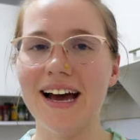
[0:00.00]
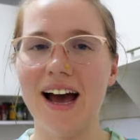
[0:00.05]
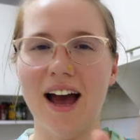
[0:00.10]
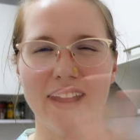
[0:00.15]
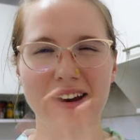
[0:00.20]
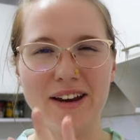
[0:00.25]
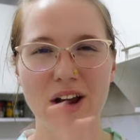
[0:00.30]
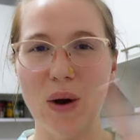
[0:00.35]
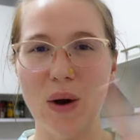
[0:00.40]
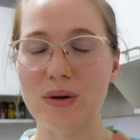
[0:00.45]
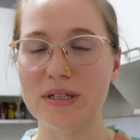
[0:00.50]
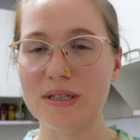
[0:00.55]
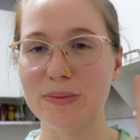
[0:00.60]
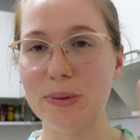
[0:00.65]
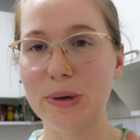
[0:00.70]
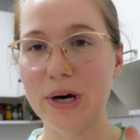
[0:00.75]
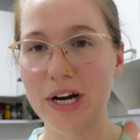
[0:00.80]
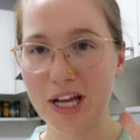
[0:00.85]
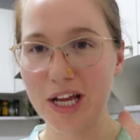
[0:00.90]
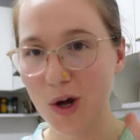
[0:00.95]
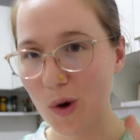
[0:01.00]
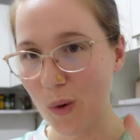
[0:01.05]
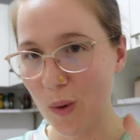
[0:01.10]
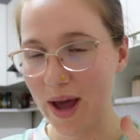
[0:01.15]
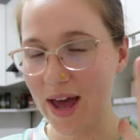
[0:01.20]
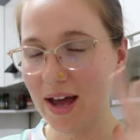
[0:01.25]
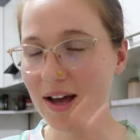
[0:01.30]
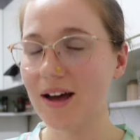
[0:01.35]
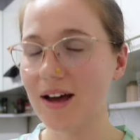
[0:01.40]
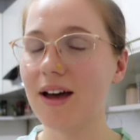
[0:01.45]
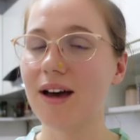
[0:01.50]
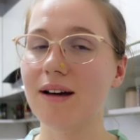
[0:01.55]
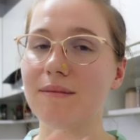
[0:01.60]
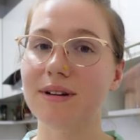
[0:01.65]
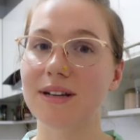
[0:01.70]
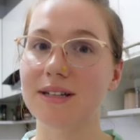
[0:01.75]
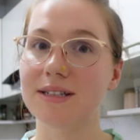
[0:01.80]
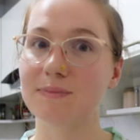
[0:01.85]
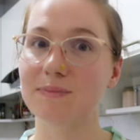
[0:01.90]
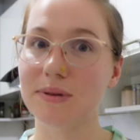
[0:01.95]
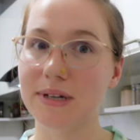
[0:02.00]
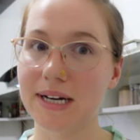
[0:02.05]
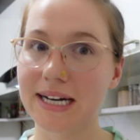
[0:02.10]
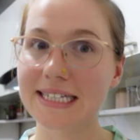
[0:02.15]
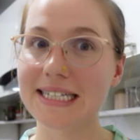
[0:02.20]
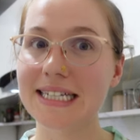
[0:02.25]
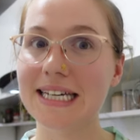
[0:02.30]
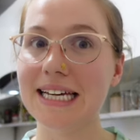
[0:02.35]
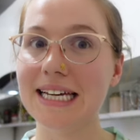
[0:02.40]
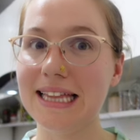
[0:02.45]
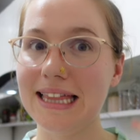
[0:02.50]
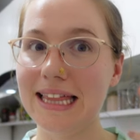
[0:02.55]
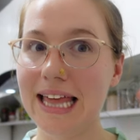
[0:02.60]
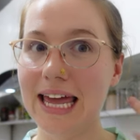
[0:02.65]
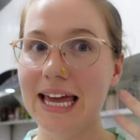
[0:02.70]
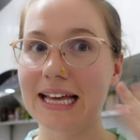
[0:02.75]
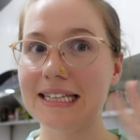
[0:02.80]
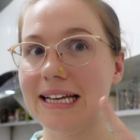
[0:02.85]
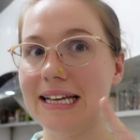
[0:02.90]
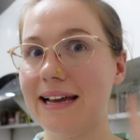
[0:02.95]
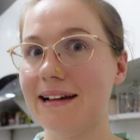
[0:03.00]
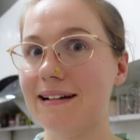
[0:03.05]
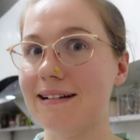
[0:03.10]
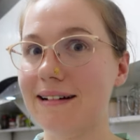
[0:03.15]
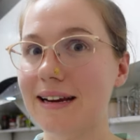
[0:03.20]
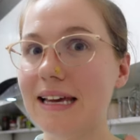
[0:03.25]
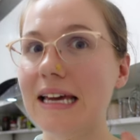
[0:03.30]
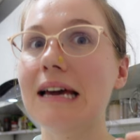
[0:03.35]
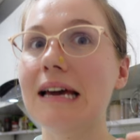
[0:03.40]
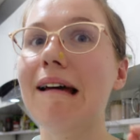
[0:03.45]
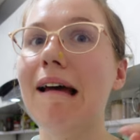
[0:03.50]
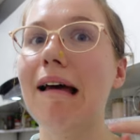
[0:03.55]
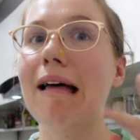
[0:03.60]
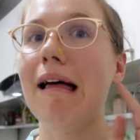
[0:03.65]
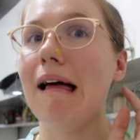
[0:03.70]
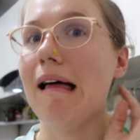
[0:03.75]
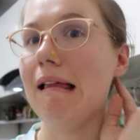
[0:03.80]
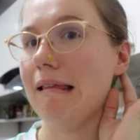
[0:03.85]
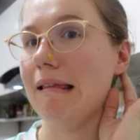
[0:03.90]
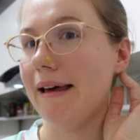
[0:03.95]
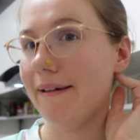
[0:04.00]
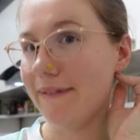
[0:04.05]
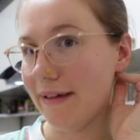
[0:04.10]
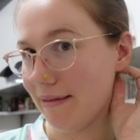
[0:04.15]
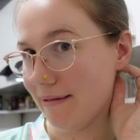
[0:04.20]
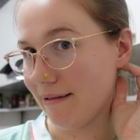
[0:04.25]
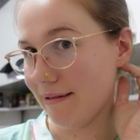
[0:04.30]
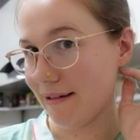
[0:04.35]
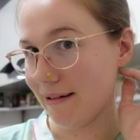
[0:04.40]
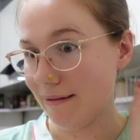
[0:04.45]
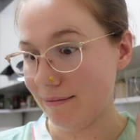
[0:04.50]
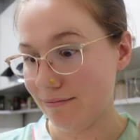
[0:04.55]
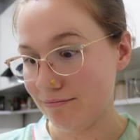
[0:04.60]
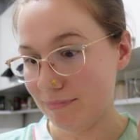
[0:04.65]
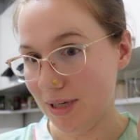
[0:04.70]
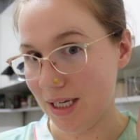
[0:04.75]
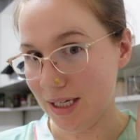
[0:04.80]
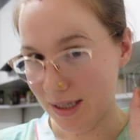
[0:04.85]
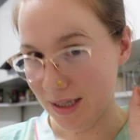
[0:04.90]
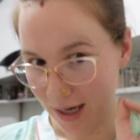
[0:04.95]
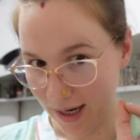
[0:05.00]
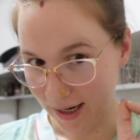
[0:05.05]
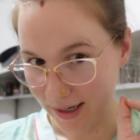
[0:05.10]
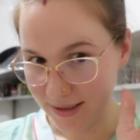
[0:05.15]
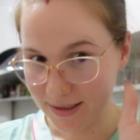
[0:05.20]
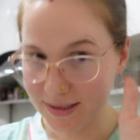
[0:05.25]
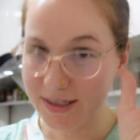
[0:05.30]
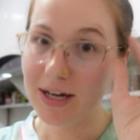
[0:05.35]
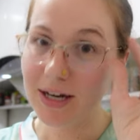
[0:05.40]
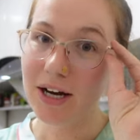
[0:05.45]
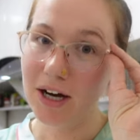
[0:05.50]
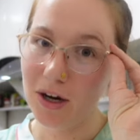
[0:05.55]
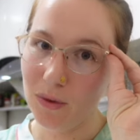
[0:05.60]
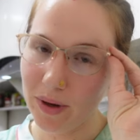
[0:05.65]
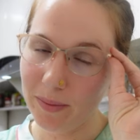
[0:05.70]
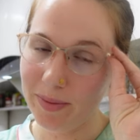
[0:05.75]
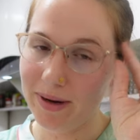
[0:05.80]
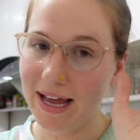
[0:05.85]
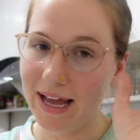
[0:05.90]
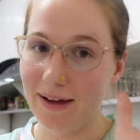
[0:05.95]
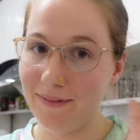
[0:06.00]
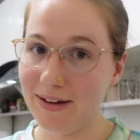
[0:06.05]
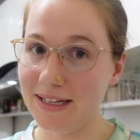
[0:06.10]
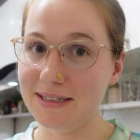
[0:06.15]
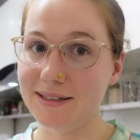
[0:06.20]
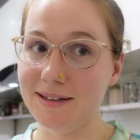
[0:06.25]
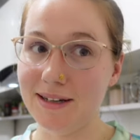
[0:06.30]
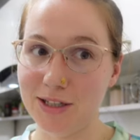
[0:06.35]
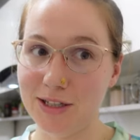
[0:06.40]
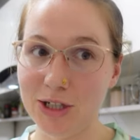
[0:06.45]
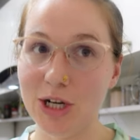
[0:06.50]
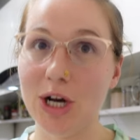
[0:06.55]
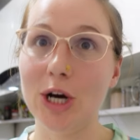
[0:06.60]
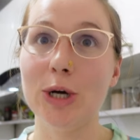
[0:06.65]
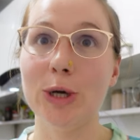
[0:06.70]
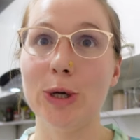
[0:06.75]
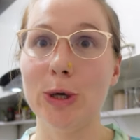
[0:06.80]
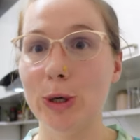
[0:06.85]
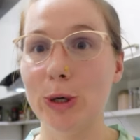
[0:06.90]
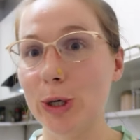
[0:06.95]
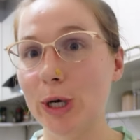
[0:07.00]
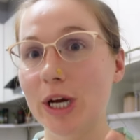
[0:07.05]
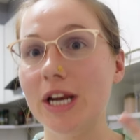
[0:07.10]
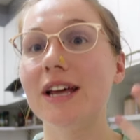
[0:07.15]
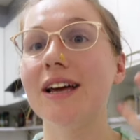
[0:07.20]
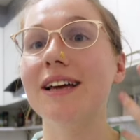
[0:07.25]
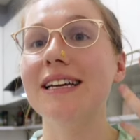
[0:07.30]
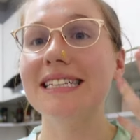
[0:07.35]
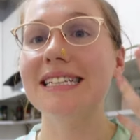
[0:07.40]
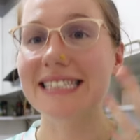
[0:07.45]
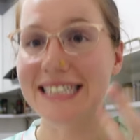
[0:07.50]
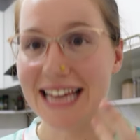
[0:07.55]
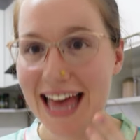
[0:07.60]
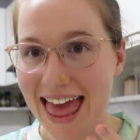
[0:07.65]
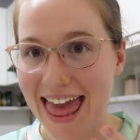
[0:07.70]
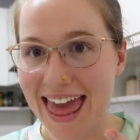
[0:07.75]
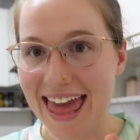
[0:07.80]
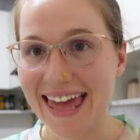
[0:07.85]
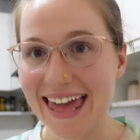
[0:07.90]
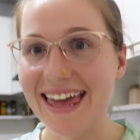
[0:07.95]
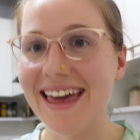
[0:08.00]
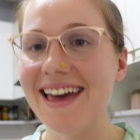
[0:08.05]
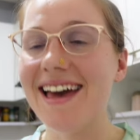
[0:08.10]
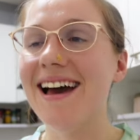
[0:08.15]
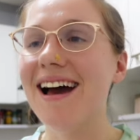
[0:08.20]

I know it's pretty quick, but it's pretty late. It's like already 11:30, midnight. We've been having such a good day.